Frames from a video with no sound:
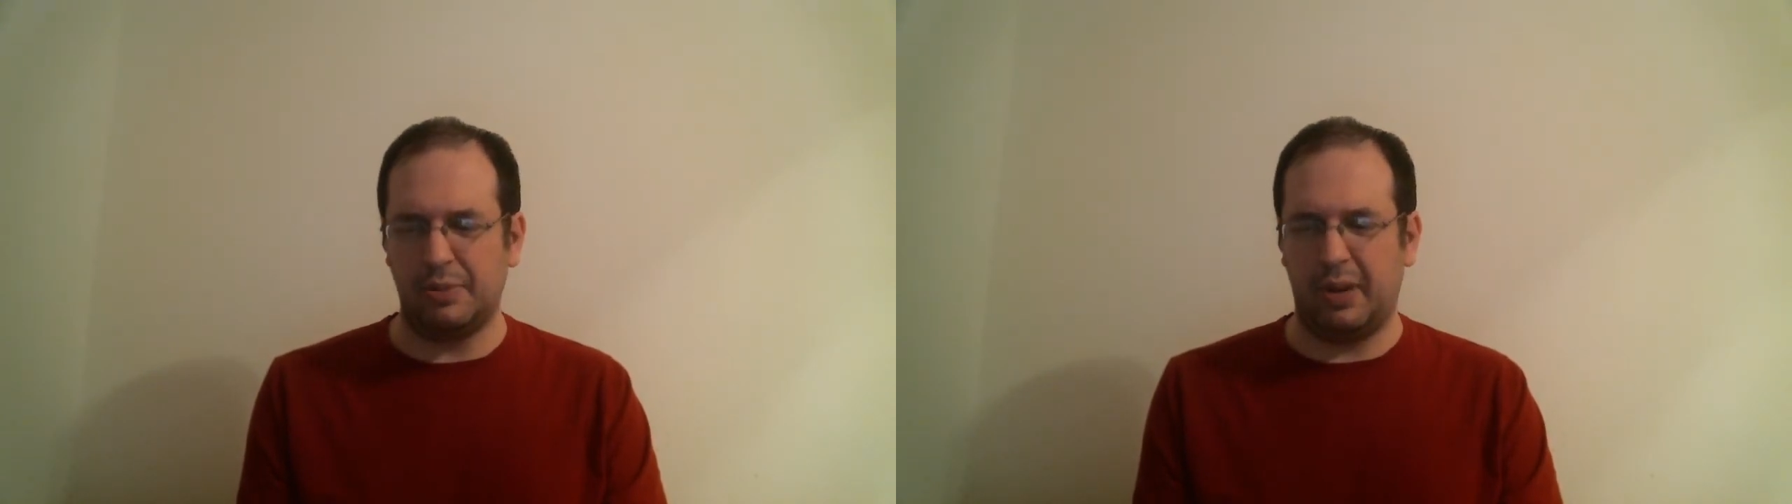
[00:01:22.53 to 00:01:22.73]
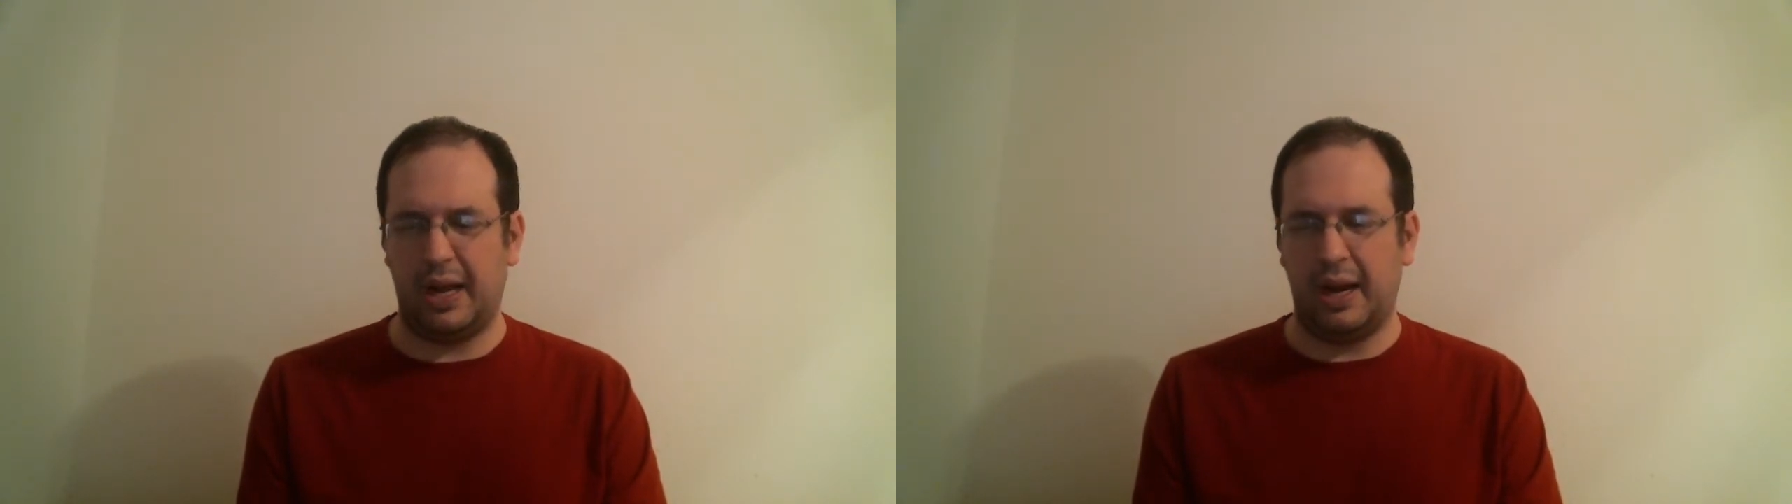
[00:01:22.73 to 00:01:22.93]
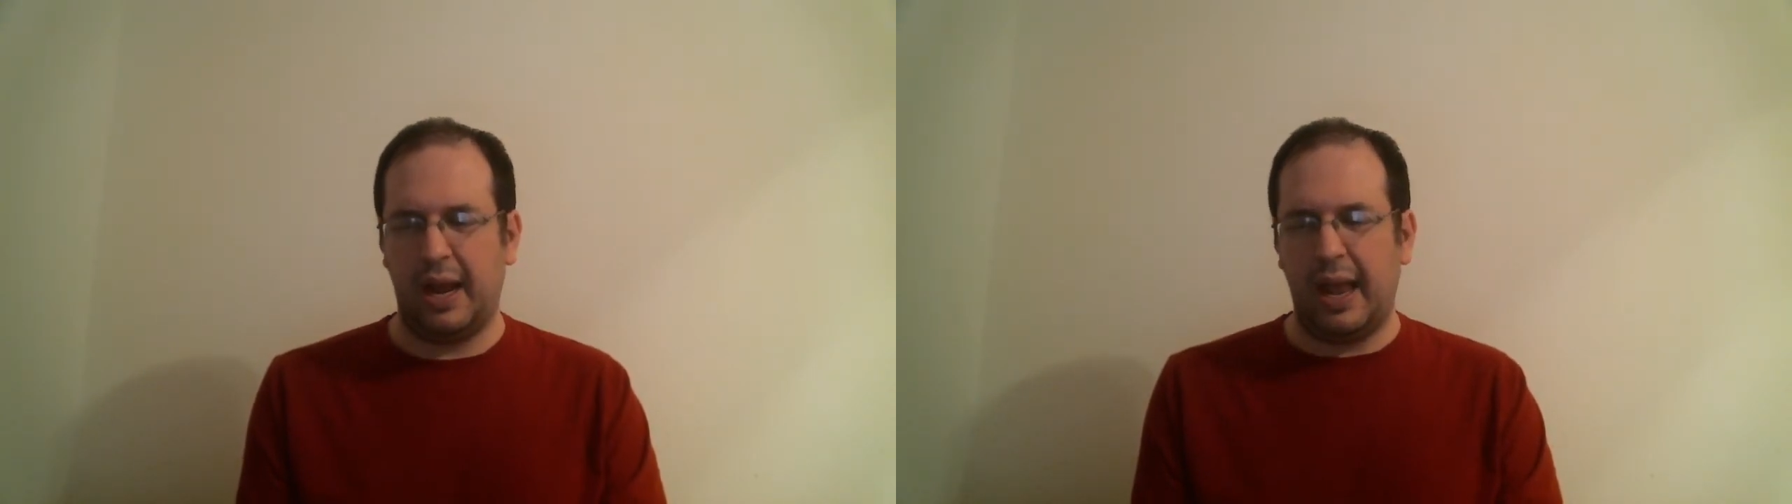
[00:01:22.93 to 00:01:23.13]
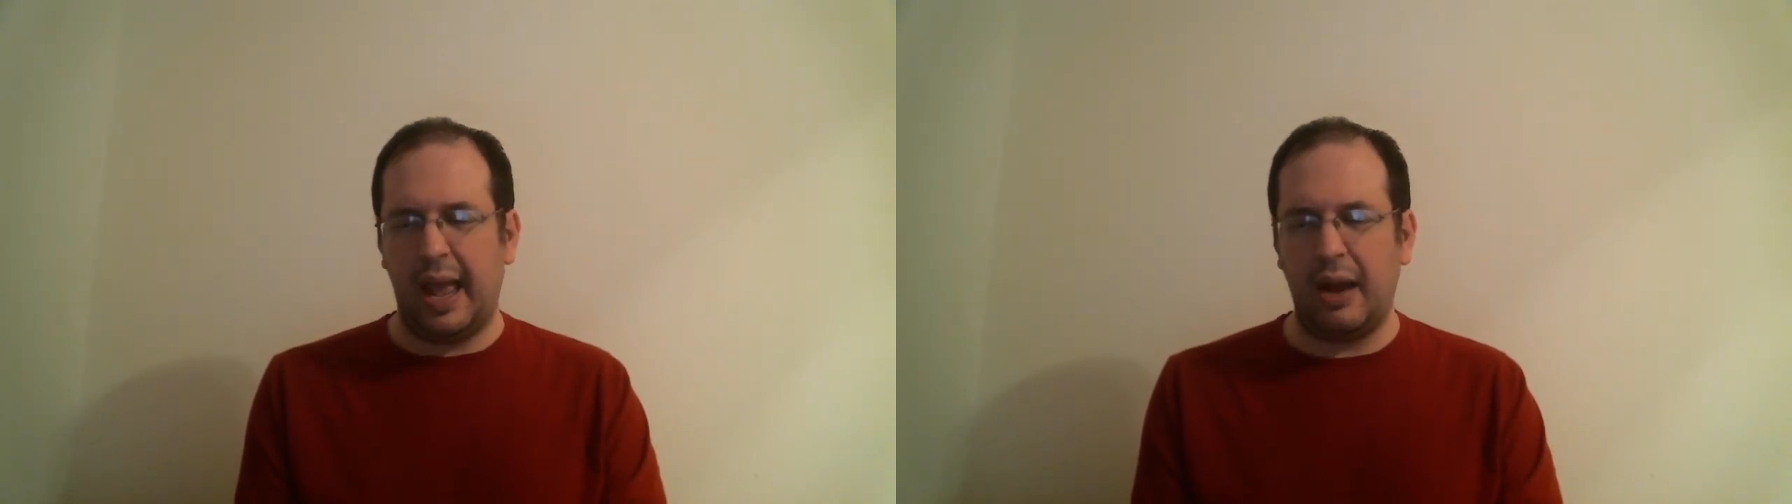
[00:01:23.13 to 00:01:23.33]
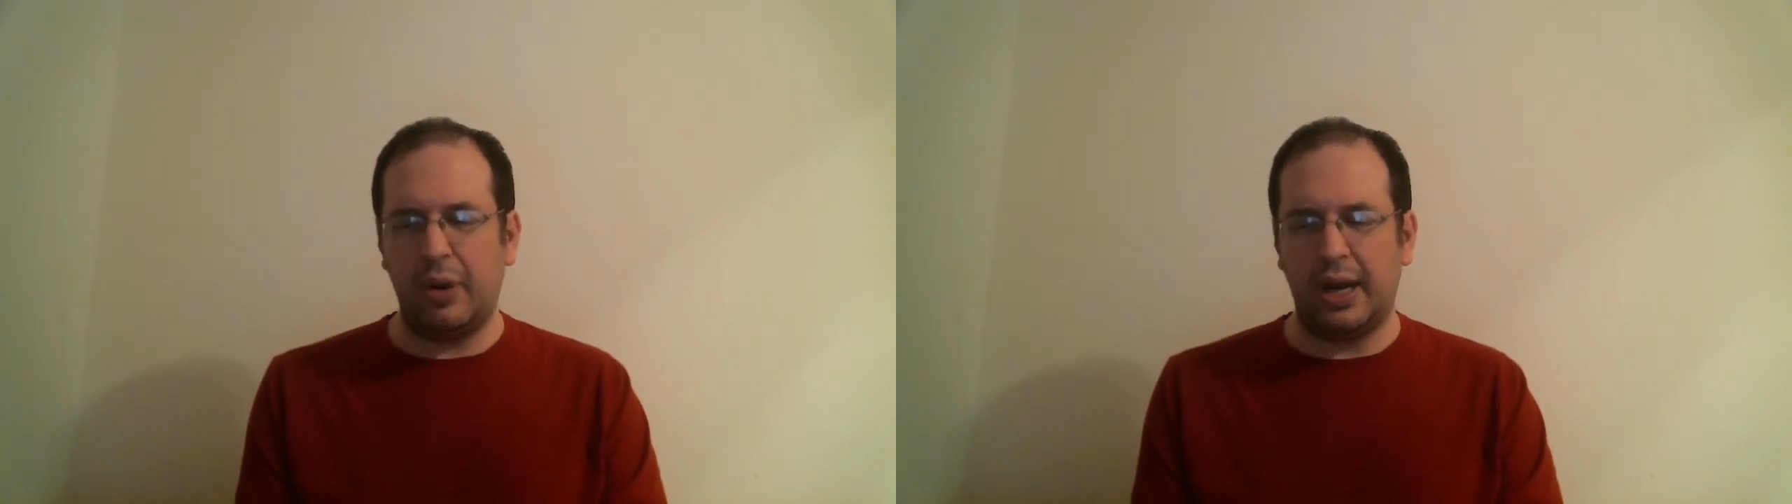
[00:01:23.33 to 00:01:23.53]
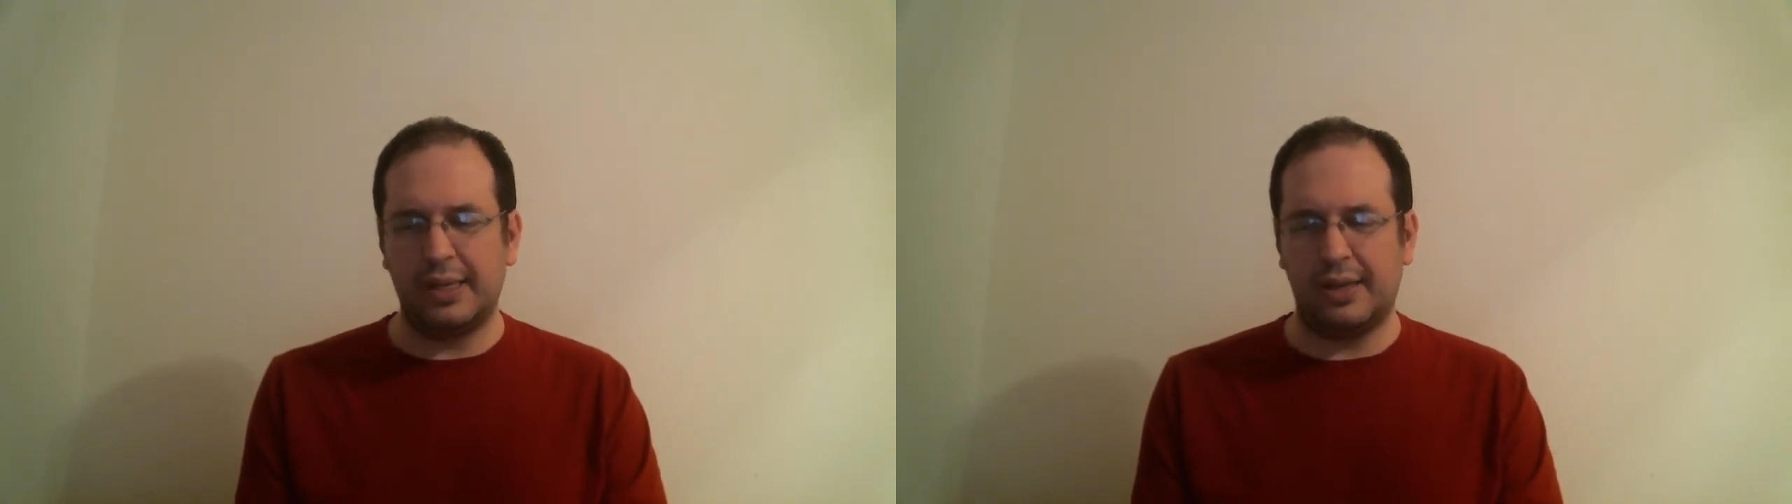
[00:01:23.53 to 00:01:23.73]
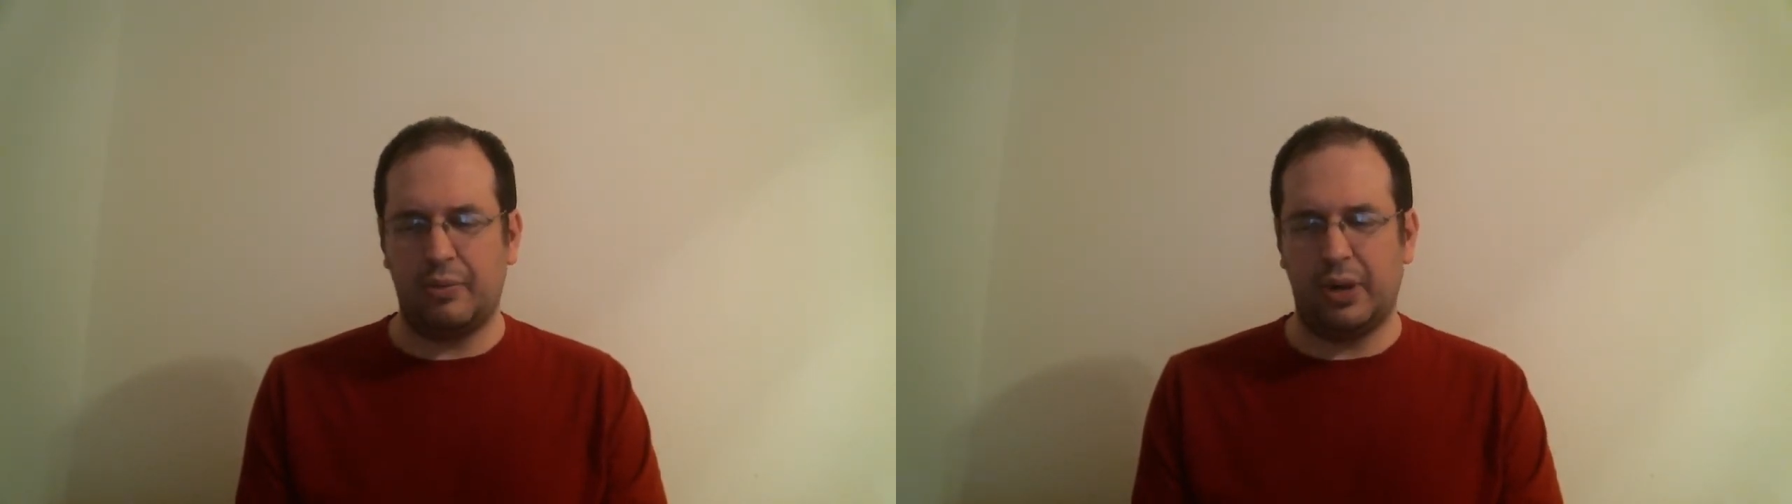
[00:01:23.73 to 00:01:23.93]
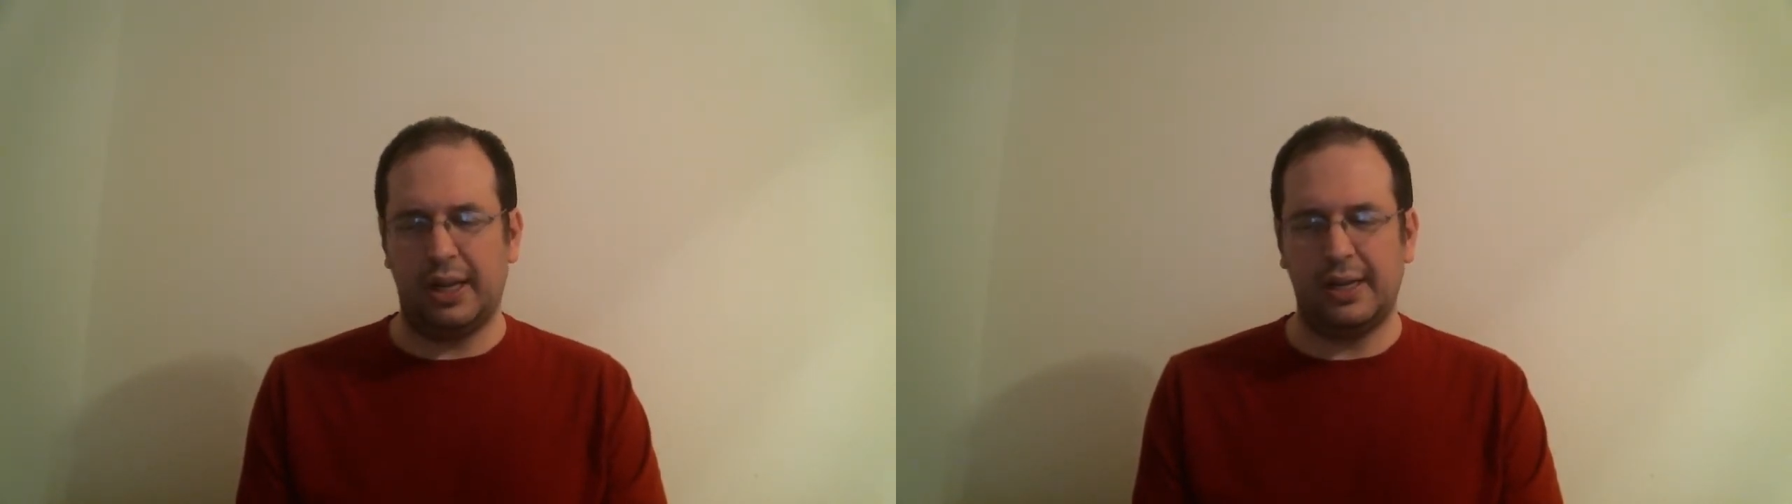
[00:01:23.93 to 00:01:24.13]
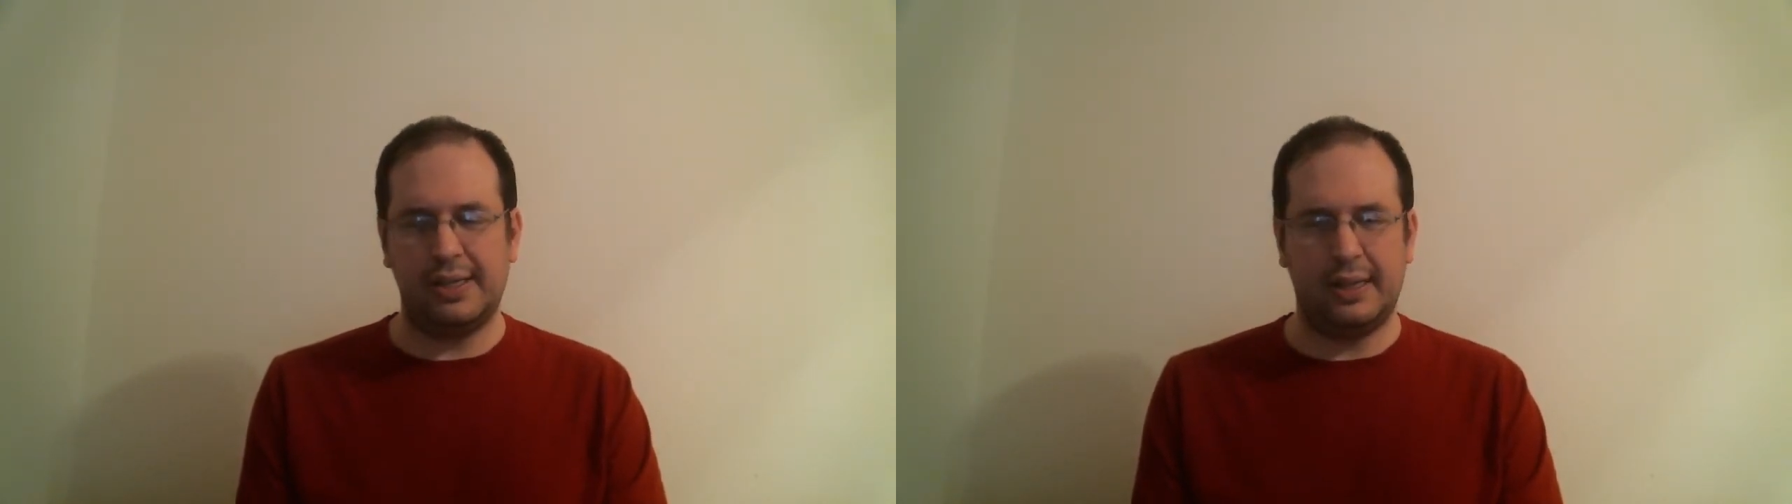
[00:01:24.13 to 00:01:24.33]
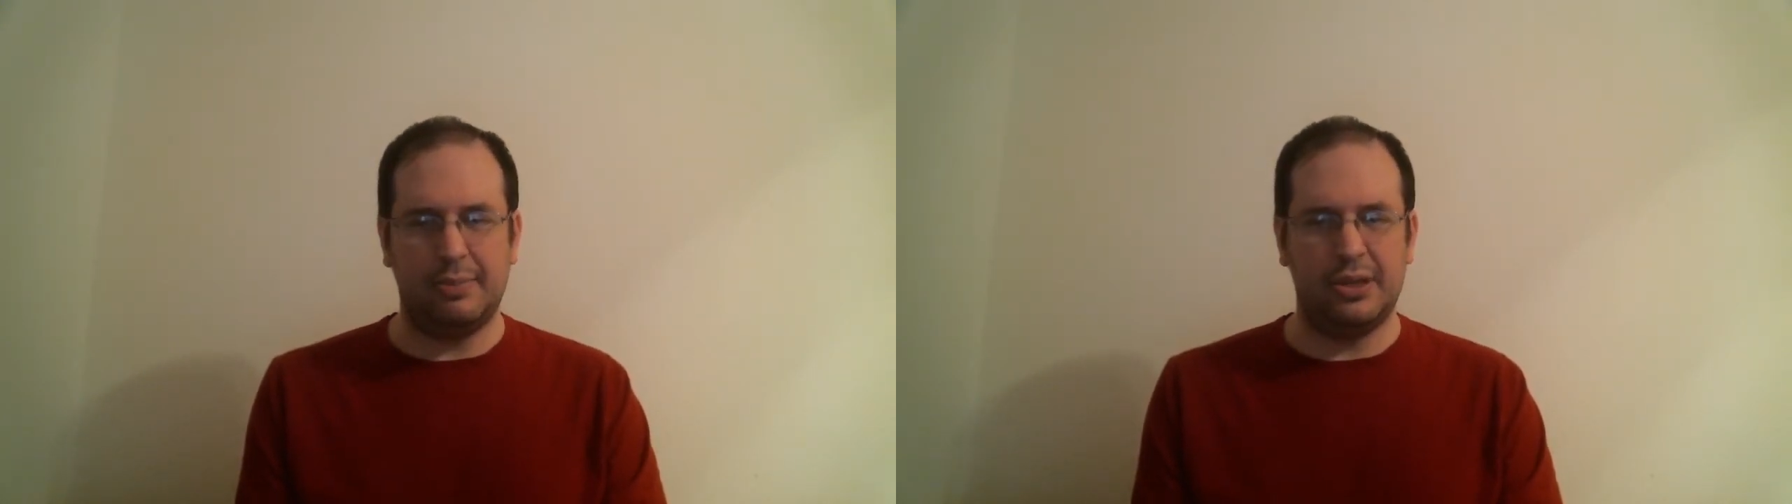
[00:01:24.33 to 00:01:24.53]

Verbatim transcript: but Henry doesn't really seem